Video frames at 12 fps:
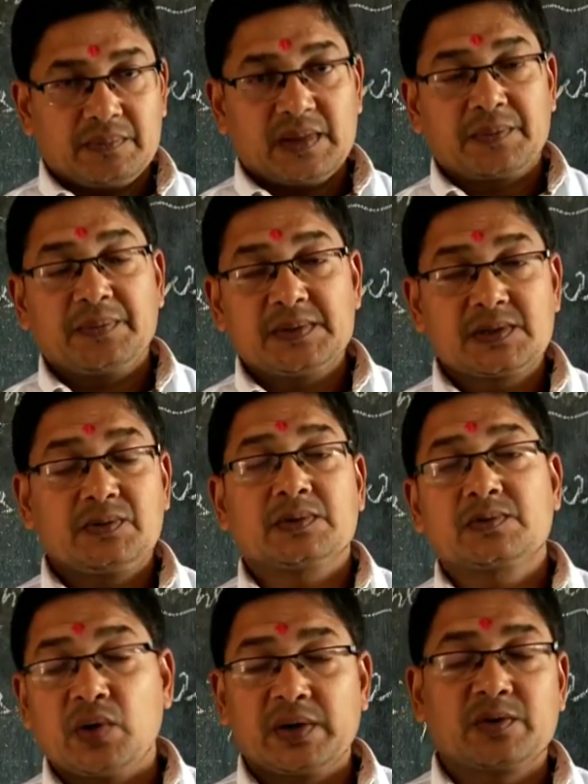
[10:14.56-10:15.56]
That means he
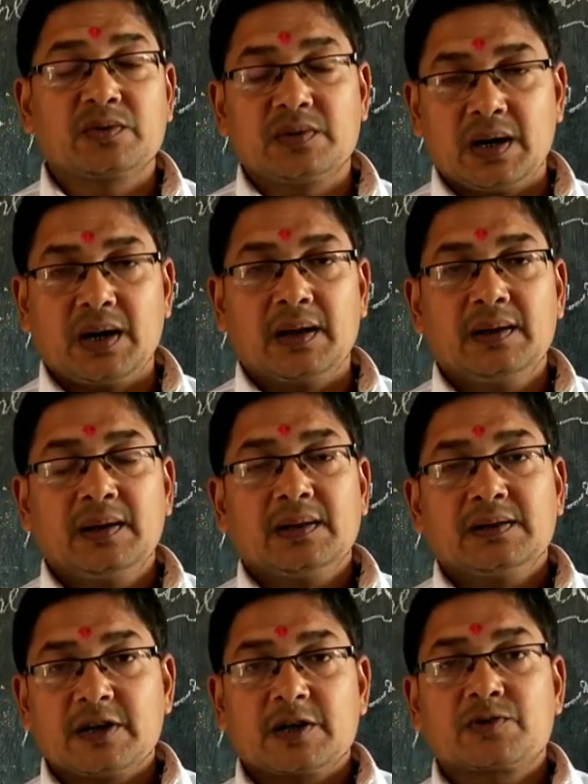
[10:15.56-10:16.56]
was going to die.
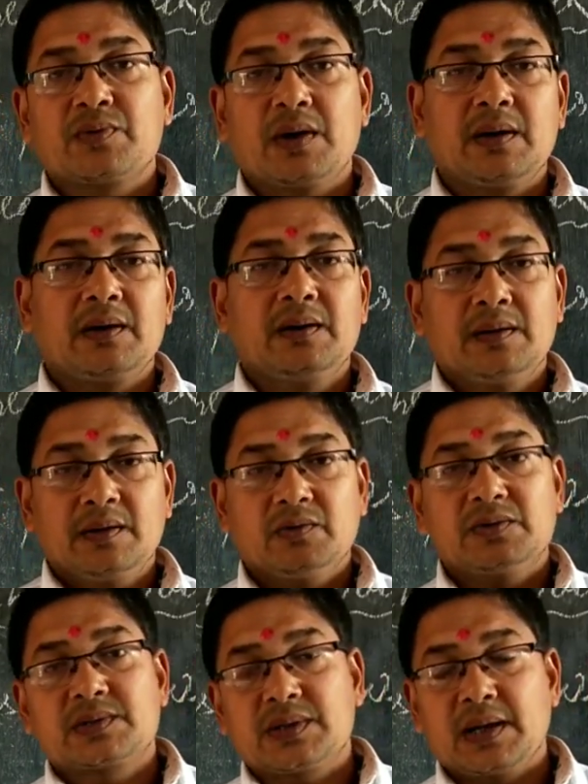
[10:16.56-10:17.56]
That's why
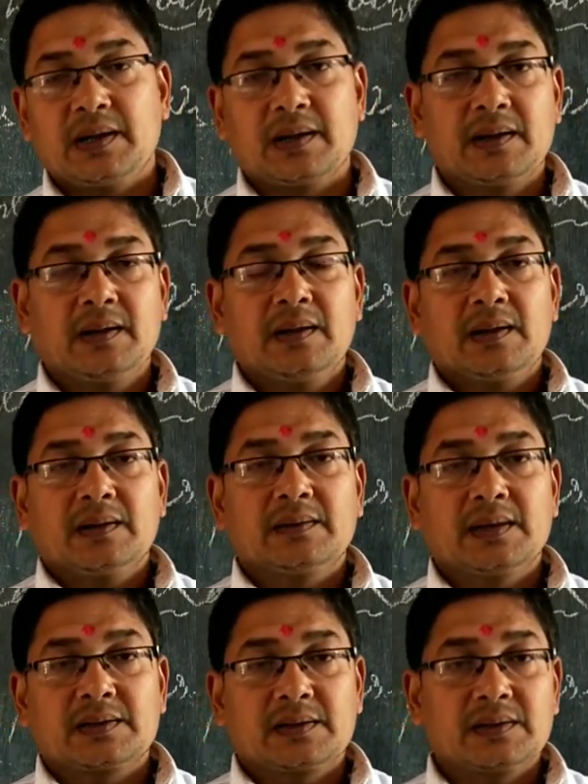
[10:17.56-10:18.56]
he was telling
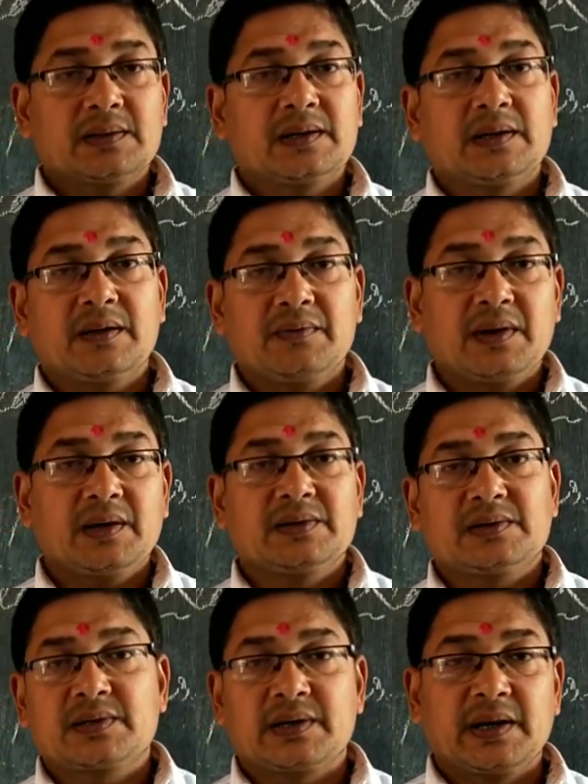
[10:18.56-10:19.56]
that the devil
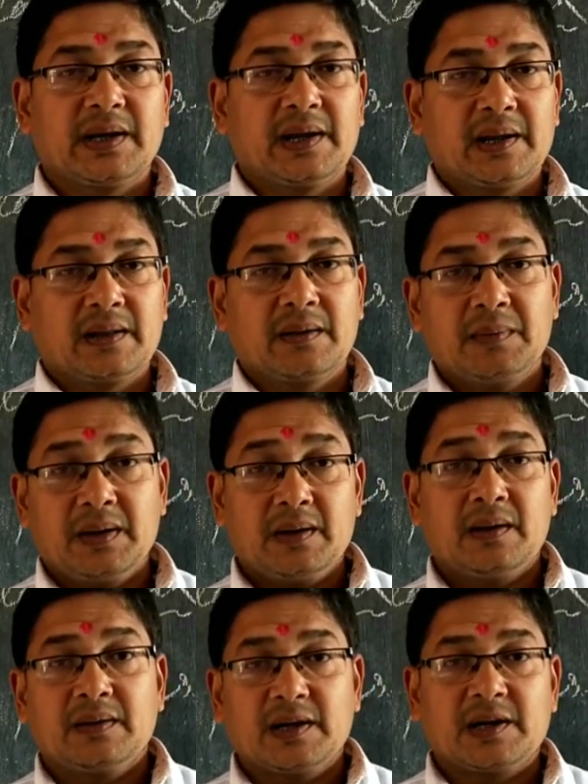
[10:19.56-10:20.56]
is ringing the
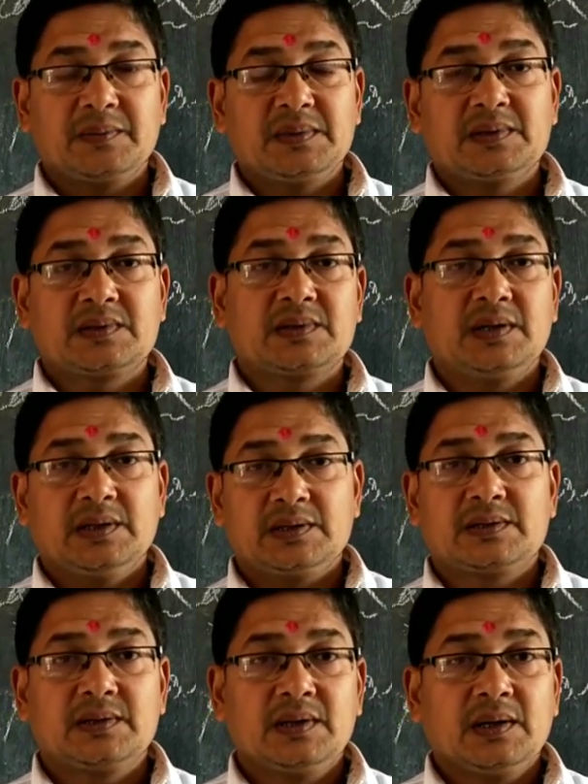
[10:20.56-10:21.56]
bell. That means
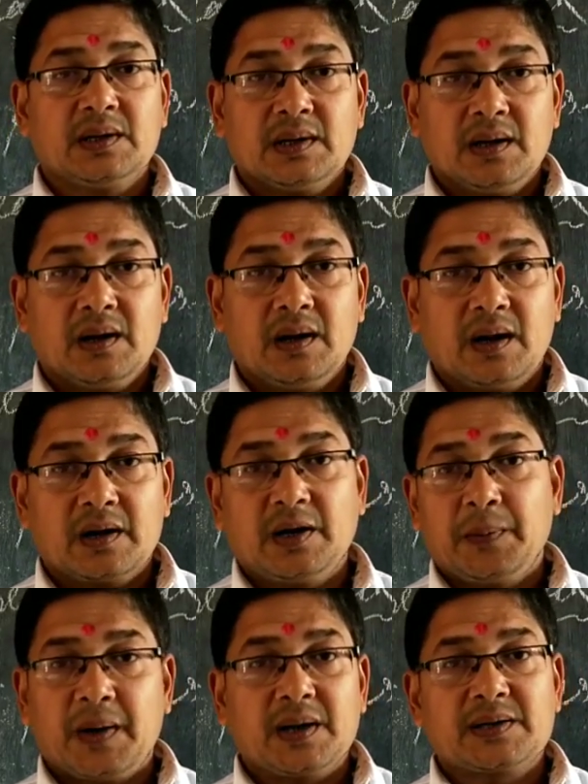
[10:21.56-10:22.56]
his
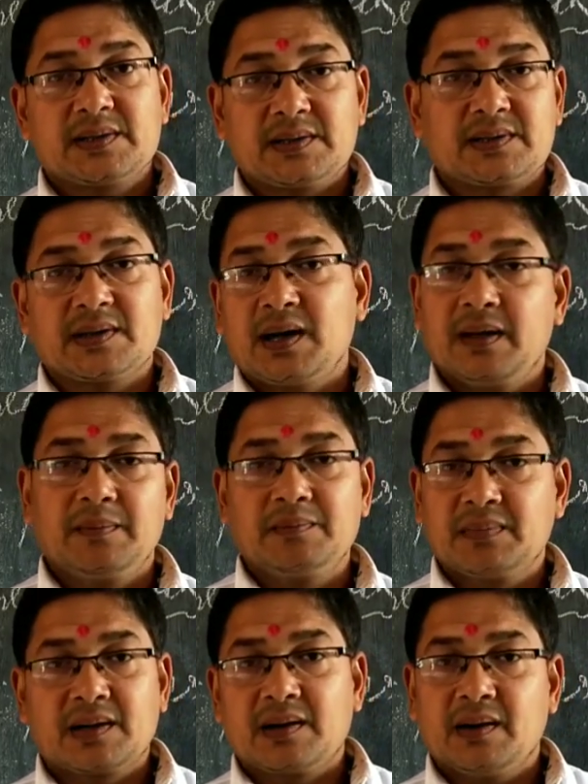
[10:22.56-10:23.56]
departure
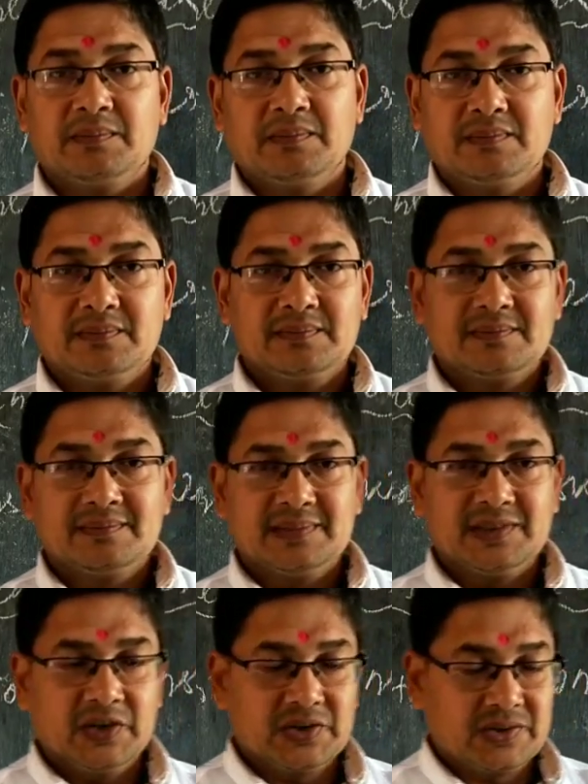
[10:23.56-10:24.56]
time come
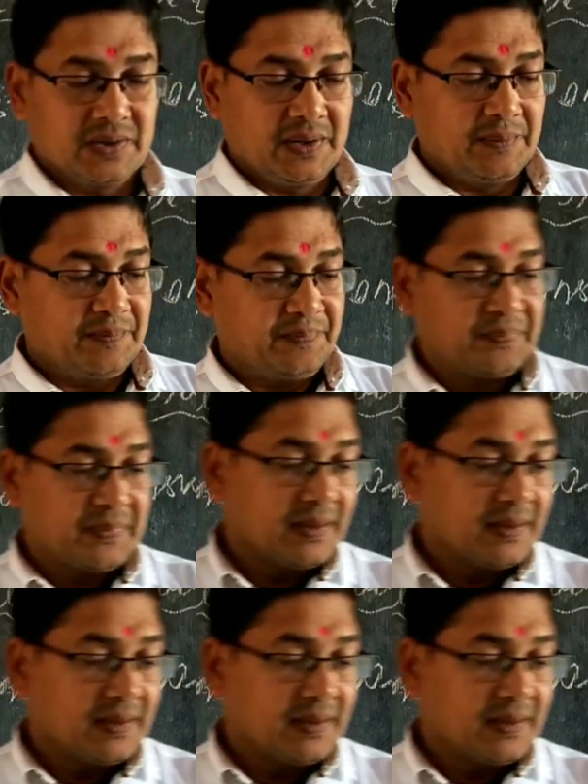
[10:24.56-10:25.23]
near to him.